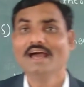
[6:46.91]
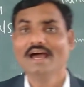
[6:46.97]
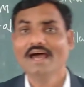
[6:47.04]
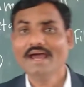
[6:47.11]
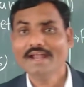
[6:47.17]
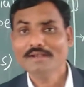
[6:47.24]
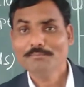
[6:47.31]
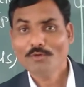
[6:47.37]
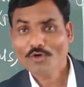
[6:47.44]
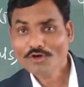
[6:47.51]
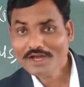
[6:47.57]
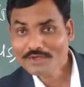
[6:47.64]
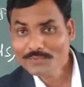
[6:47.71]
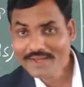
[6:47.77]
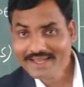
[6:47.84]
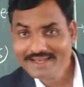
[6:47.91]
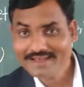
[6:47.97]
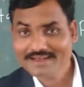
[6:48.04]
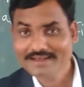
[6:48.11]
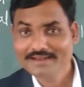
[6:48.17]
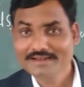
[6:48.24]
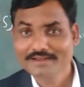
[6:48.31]
And bougainville.
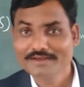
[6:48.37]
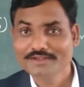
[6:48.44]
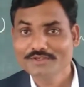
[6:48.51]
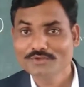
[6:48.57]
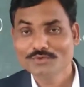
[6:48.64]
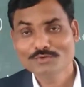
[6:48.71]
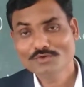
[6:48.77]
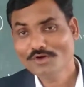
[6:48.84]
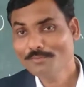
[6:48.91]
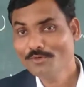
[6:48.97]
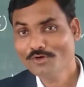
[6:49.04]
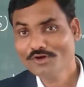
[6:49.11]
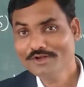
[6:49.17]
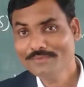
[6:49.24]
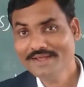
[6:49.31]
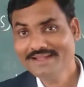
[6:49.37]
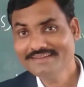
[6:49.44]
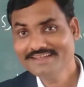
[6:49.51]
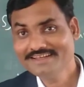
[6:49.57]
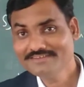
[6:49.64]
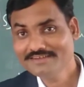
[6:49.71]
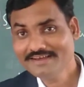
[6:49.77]
You know bougainville,
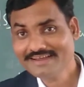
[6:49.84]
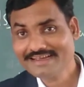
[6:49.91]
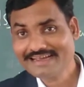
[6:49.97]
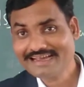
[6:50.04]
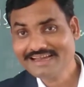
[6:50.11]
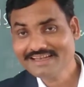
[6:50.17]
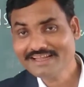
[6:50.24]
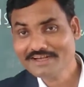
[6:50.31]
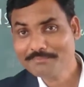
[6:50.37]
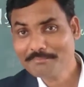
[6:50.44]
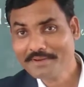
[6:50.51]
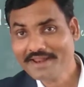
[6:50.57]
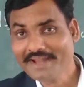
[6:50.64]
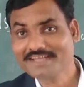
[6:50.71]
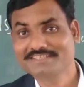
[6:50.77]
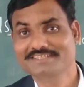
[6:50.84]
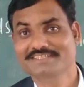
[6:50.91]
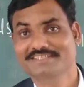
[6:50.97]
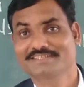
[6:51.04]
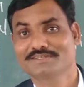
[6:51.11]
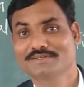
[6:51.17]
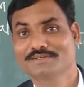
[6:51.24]
there is a colored bract.
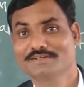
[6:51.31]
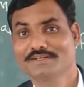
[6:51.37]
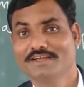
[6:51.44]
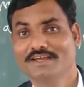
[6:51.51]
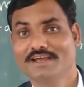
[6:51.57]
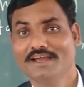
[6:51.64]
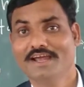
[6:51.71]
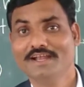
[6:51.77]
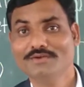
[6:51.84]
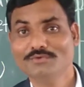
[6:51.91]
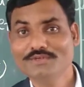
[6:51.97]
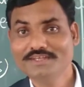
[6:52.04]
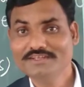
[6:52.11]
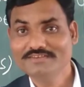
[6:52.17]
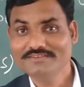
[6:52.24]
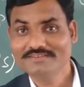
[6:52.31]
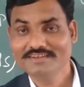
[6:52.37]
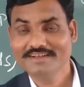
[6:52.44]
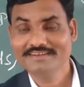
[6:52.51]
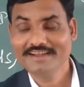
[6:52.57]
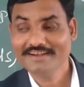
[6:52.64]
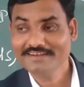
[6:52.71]
And we say
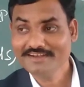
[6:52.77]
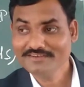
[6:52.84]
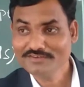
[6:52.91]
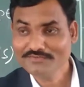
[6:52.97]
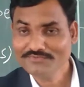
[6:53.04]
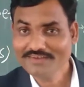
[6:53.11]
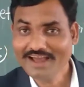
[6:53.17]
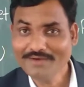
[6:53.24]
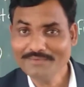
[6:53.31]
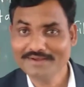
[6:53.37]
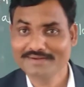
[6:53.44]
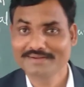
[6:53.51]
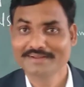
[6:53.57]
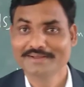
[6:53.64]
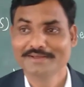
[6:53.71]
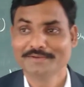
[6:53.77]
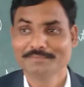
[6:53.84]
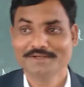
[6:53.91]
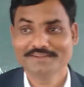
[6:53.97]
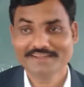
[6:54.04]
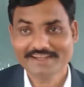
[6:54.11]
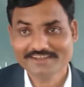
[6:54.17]
that is a flower.
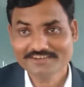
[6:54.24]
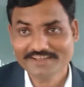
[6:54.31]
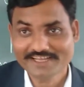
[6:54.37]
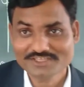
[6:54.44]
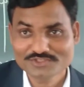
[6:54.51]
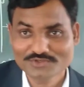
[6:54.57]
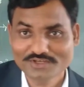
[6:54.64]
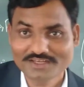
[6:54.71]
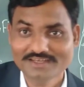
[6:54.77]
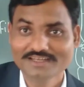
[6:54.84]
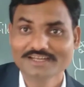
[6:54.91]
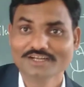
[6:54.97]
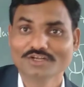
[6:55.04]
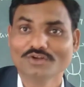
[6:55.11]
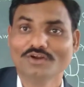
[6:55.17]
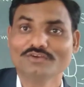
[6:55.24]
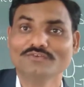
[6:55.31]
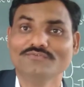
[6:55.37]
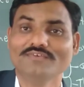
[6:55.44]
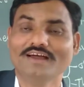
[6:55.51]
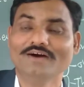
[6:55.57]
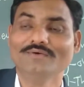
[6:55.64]
But that is actual, not a
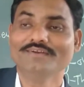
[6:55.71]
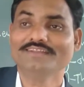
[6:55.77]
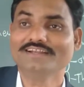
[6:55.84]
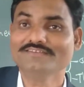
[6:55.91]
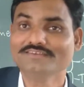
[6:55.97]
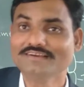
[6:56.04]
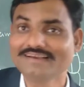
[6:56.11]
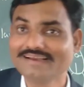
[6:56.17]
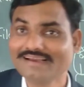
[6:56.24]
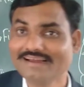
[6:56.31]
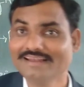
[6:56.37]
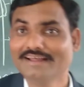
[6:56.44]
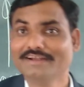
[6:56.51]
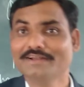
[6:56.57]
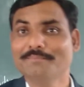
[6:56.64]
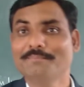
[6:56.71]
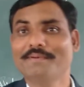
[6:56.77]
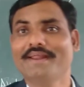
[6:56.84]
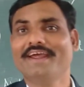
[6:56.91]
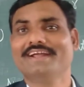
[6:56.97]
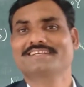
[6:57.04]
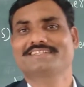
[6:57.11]
flower. That is a colored
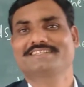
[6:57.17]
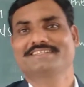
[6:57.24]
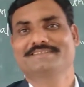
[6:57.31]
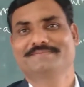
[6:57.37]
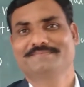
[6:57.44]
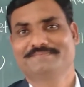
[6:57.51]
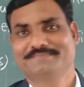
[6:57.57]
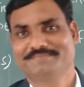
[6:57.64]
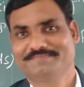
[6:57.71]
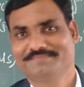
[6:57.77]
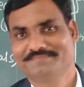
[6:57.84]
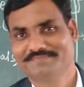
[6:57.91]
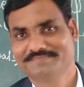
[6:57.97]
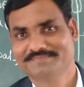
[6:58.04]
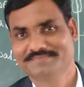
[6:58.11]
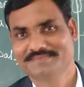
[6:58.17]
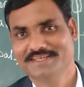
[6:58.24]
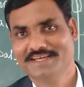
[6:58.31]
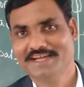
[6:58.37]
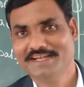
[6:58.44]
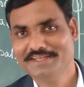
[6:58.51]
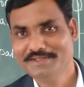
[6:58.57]
bract.
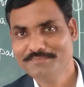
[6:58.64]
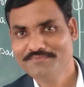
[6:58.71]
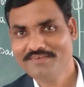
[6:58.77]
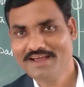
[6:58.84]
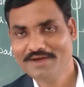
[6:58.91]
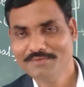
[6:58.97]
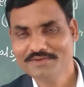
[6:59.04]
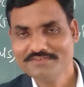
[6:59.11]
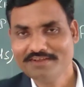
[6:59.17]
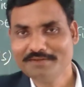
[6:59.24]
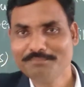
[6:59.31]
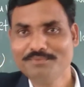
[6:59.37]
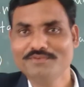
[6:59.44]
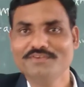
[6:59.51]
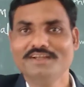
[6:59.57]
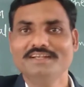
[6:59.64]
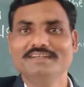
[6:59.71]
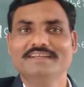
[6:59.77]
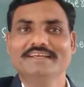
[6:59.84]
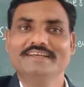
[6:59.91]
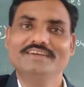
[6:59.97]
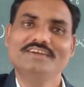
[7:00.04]
And the flowers are present
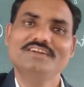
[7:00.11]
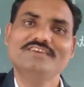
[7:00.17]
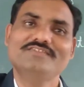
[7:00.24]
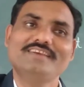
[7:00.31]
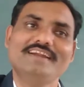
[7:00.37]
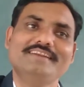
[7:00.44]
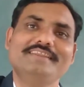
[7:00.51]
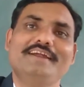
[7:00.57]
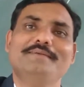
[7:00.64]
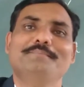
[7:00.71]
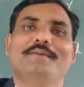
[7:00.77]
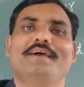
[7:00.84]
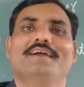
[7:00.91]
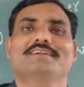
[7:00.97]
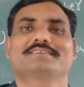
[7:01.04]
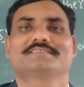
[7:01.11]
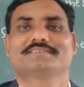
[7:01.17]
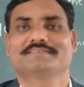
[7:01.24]
inside that bract.